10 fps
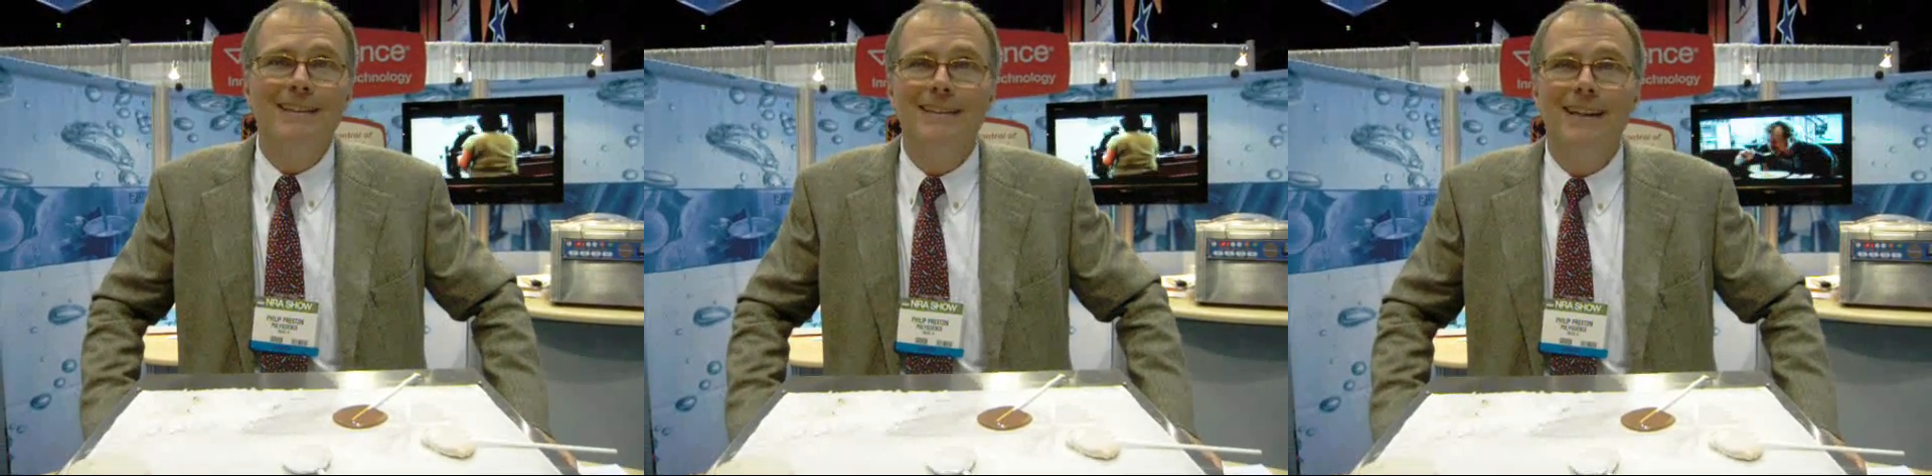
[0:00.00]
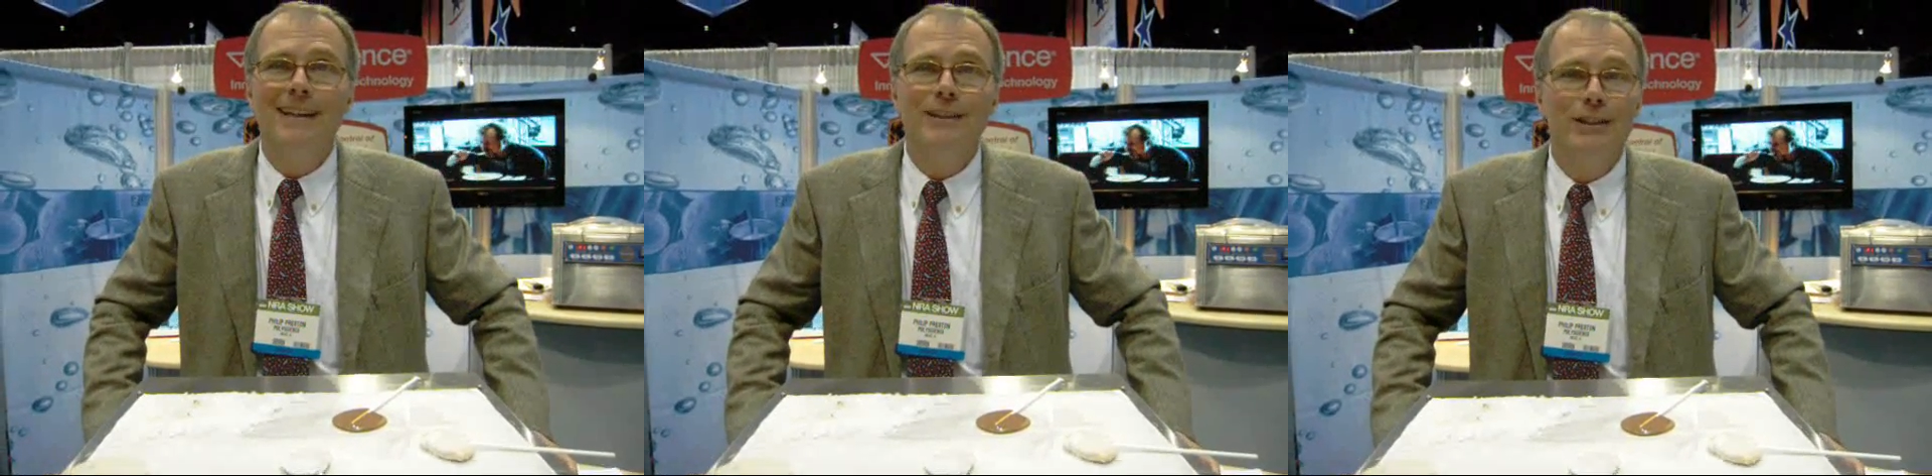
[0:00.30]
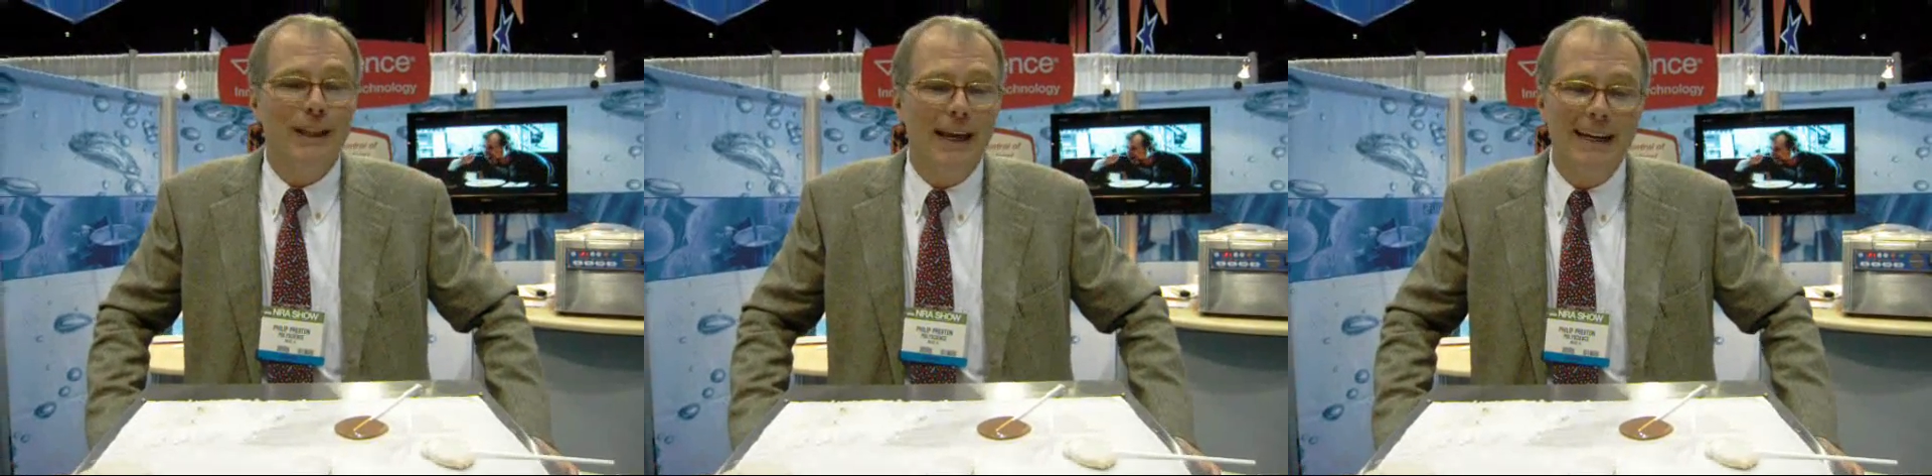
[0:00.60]
just
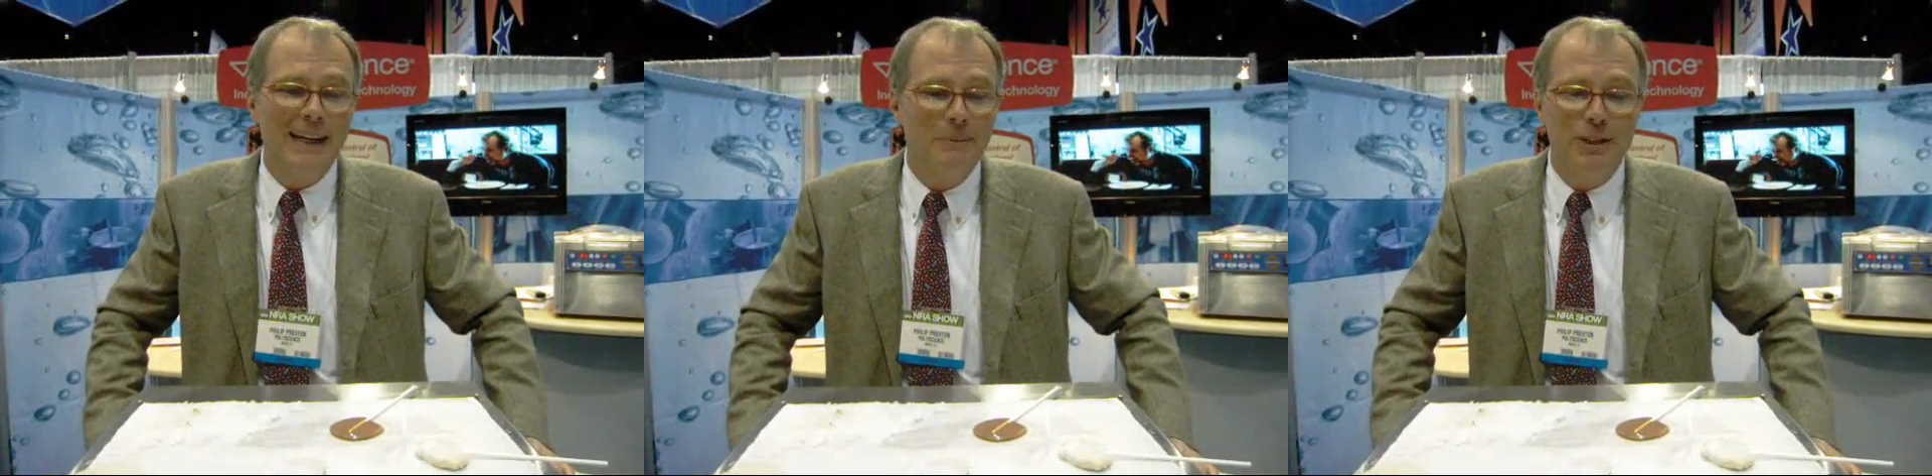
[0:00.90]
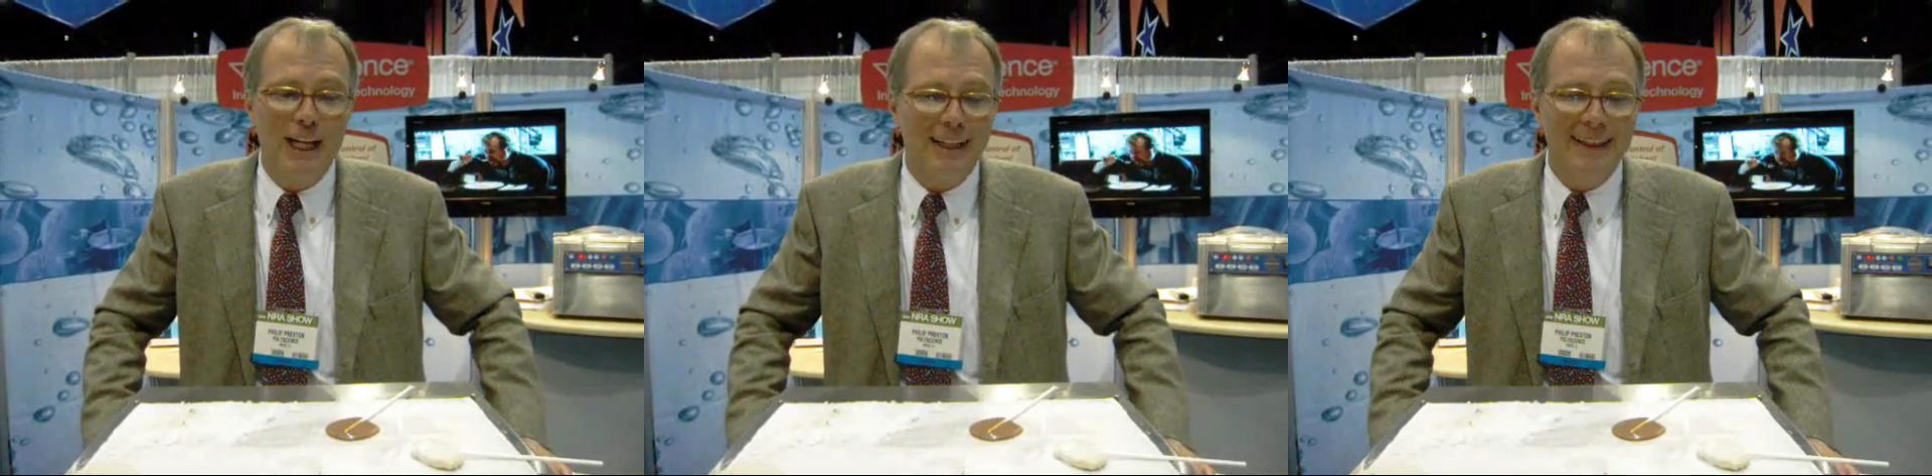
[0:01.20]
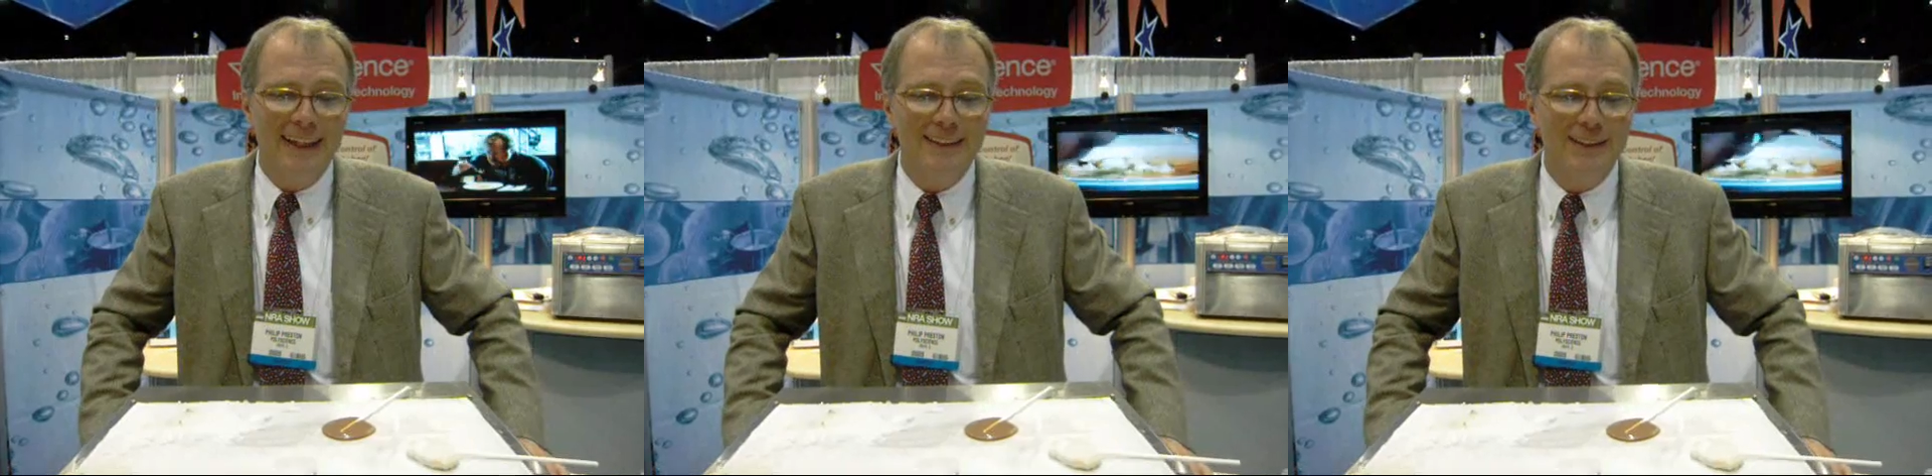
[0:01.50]
lining up shot glasses.